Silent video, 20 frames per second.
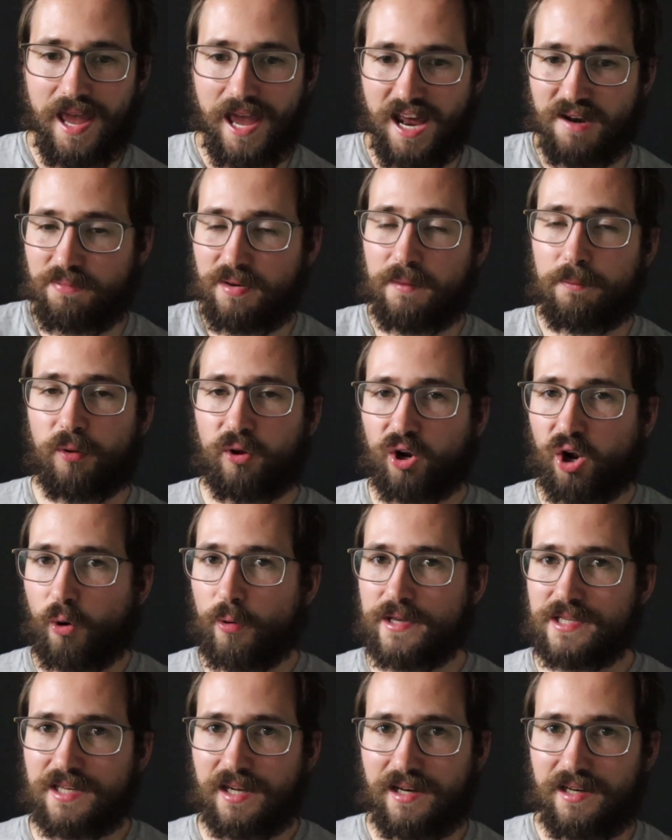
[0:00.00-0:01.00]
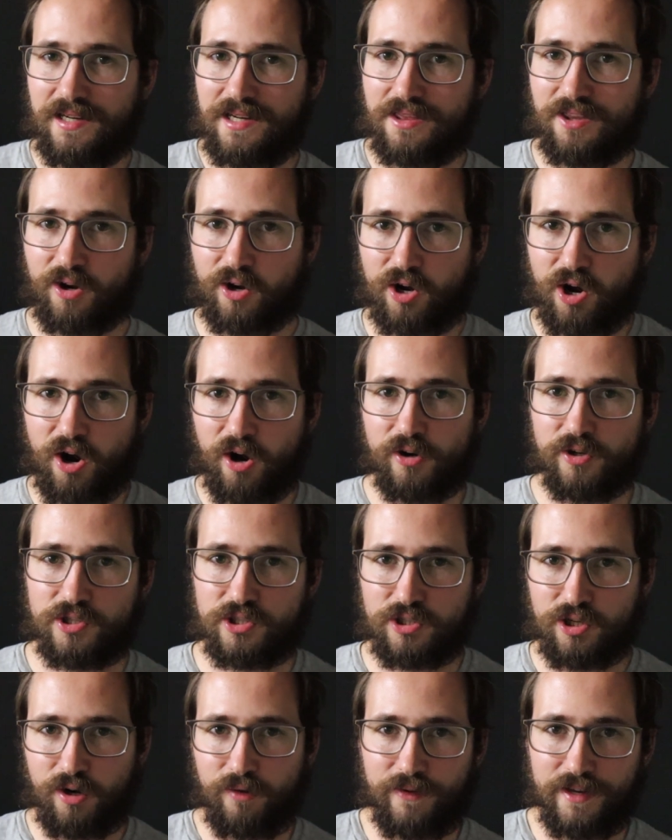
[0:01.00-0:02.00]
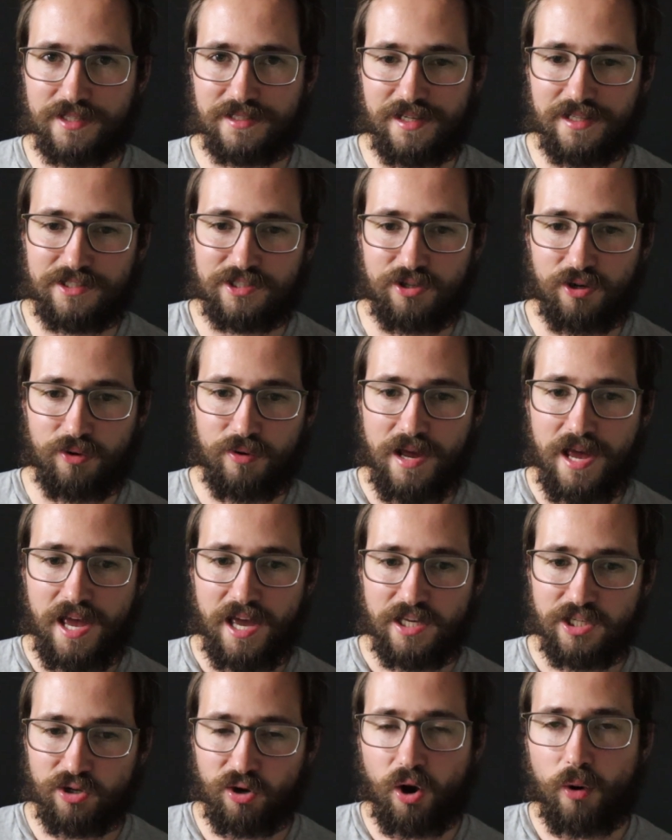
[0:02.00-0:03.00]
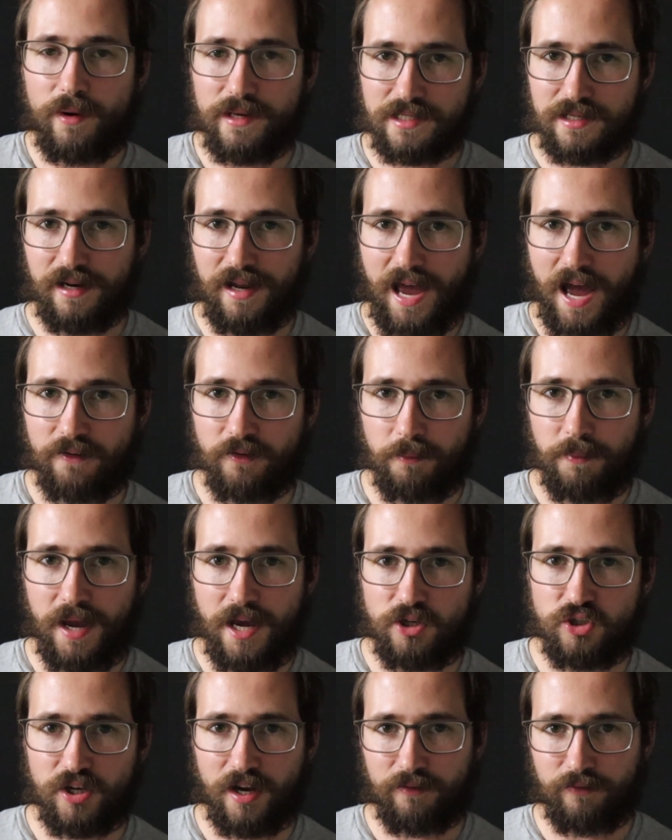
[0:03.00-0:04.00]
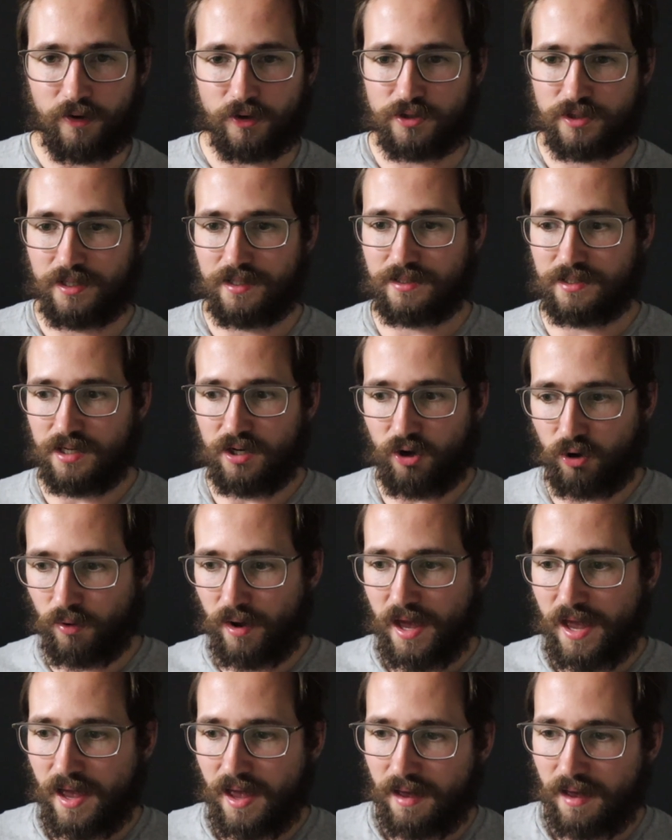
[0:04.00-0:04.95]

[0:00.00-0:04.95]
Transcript: And people are always going to need their cars serviced, and so you're always going to have a paycheck versus, you know,